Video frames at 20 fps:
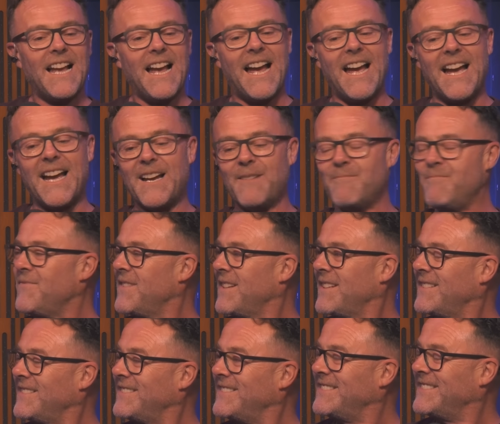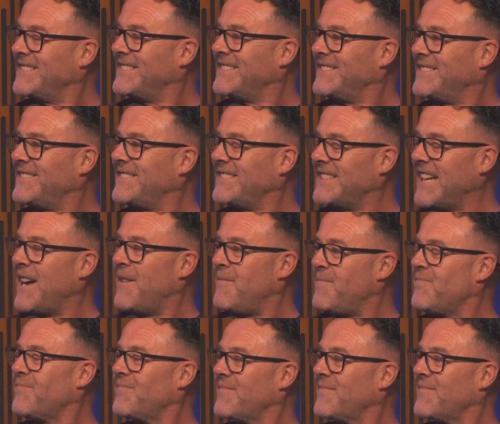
Um, Souness is good, yeah.